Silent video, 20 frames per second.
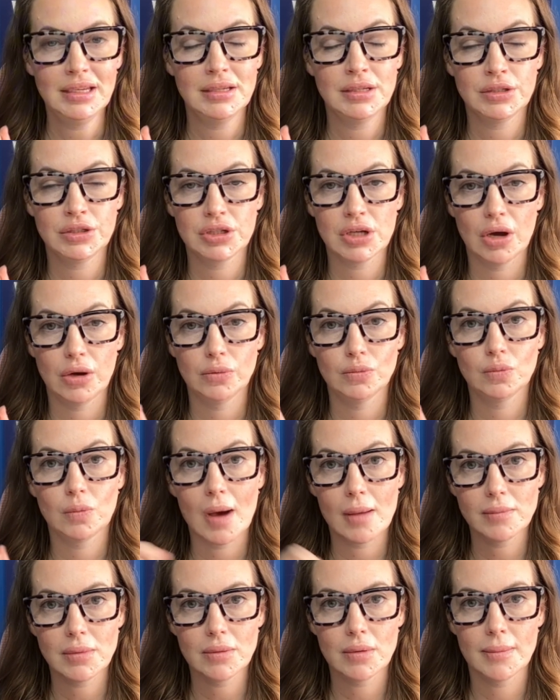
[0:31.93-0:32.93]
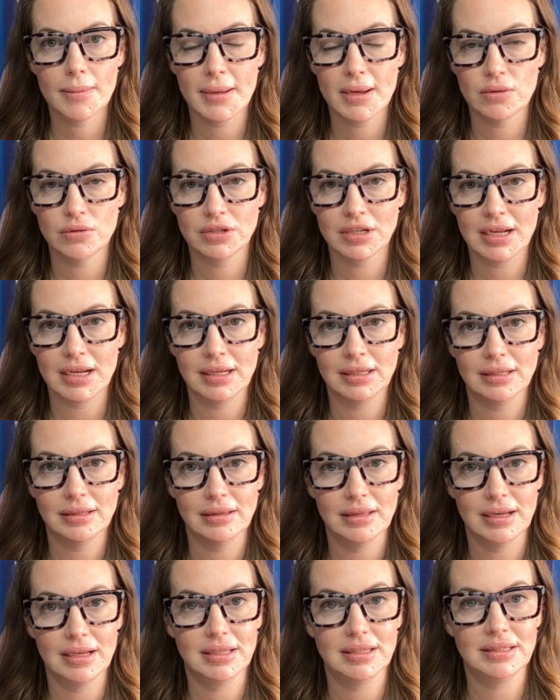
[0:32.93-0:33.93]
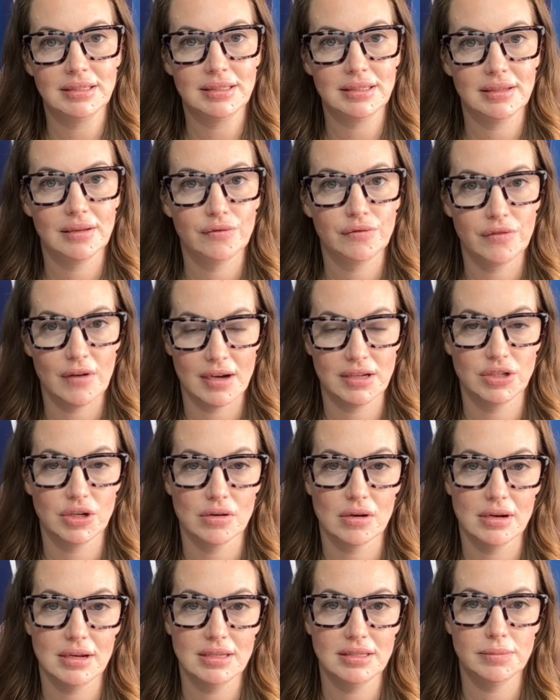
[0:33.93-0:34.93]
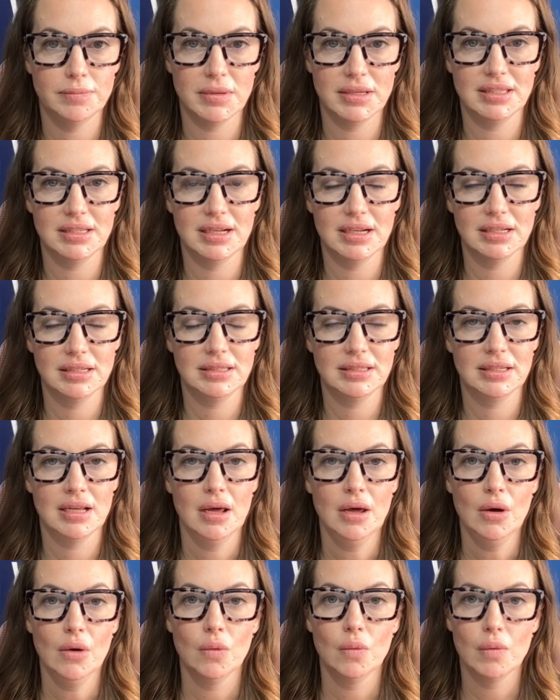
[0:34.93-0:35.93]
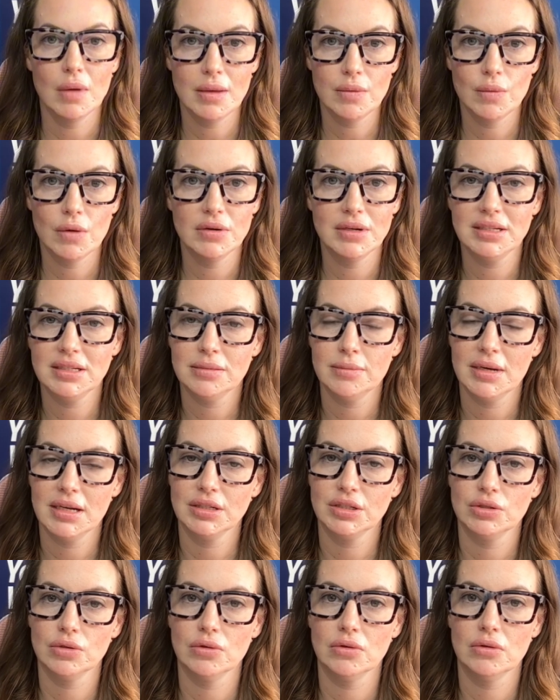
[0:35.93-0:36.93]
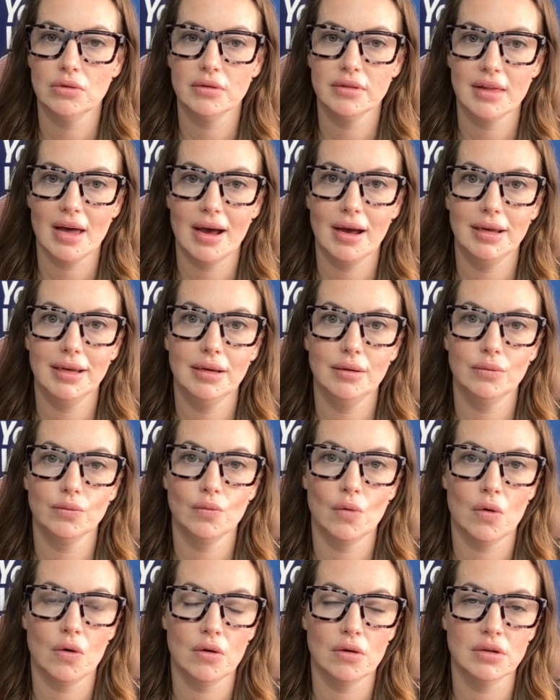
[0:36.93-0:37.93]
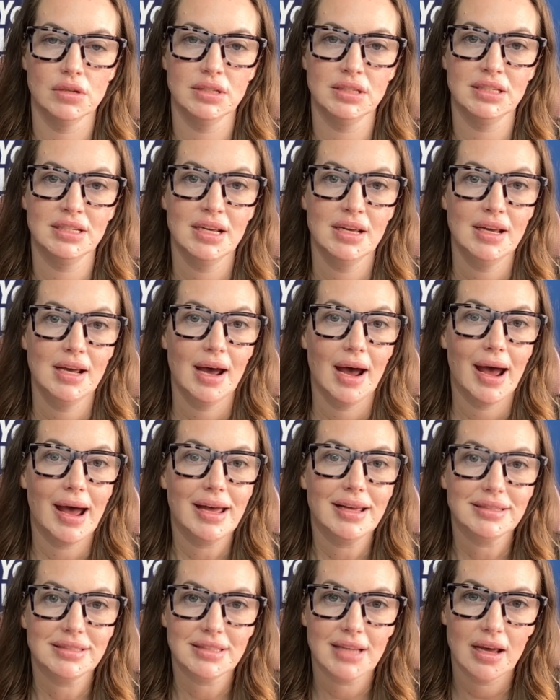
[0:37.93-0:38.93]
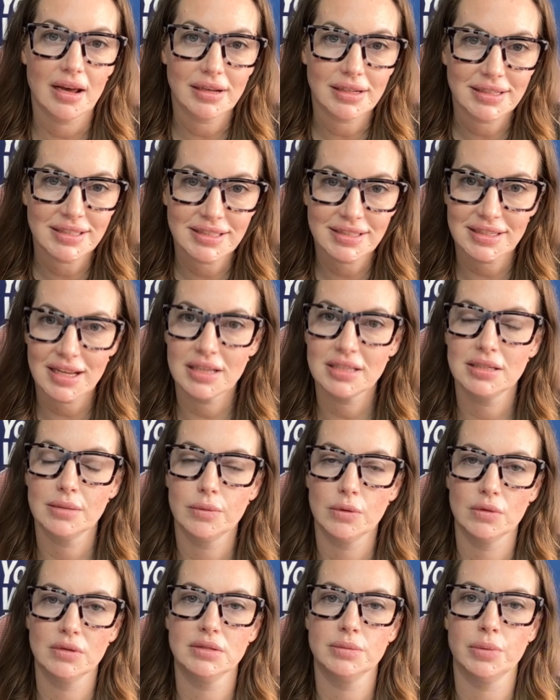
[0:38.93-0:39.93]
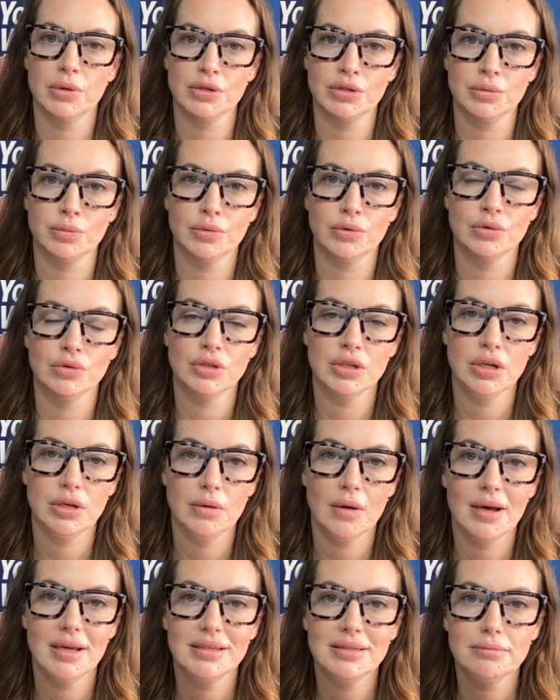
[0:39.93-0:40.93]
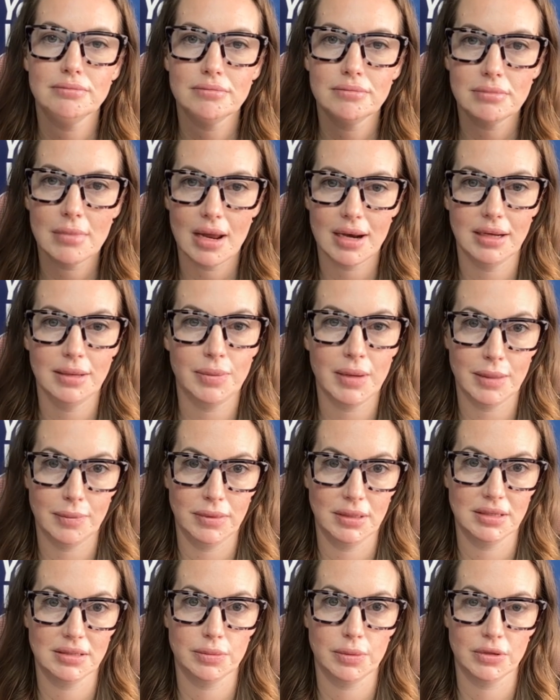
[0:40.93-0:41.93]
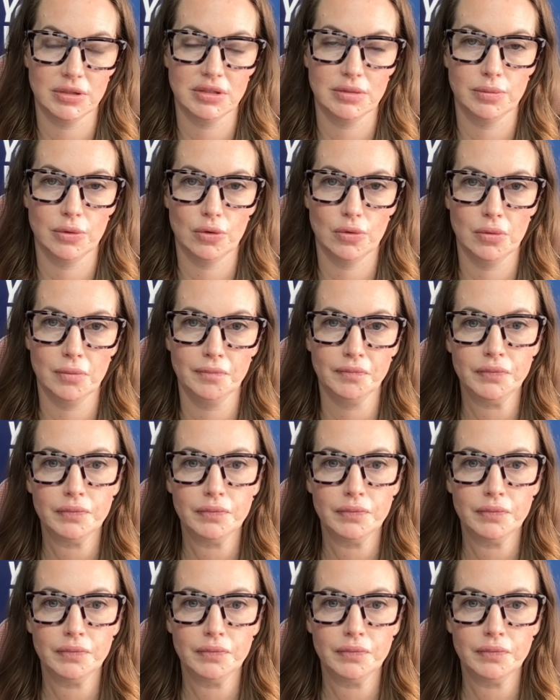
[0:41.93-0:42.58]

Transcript: So when we were building this franchise business, we wanted to make sure that it was as accessible as possible to as many people as possible.